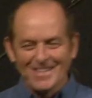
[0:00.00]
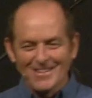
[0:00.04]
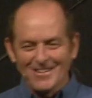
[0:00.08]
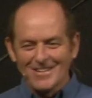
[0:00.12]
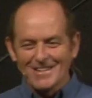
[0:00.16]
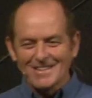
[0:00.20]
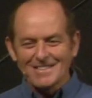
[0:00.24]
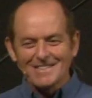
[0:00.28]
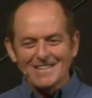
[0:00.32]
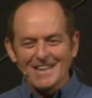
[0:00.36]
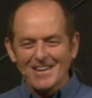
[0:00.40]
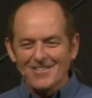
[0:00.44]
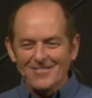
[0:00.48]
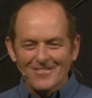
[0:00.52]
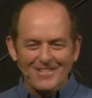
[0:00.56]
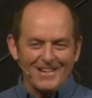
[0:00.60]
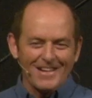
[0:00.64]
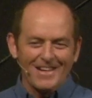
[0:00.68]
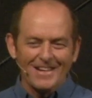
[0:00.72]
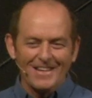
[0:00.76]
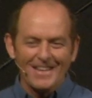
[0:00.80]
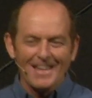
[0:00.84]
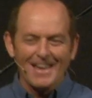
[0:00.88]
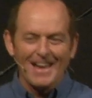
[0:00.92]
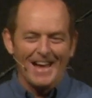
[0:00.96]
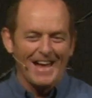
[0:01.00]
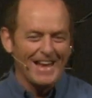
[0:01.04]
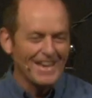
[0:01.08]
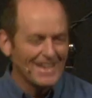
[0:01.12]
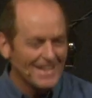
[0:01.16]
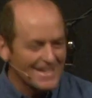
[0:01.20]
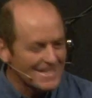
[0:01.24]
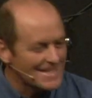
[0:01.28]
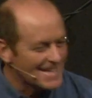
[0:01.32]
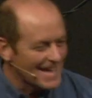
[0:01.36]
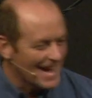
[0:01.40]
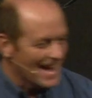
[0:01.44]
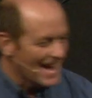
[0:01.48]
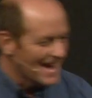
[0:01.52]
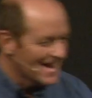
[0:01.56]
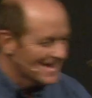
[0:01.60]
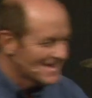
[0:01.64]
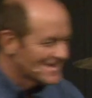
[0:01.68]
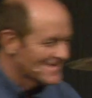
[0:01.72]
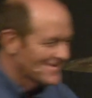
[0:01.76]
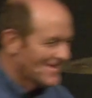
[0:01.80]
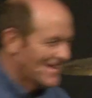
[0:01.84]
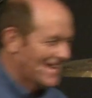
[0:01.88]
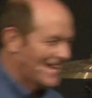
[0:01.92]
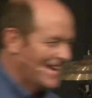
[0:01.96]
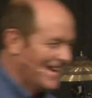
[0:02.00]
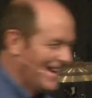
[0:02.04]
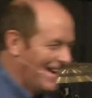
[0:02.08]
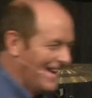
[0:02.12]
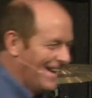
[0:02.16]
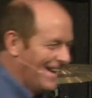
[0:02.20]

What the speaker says: thought, she really understands me.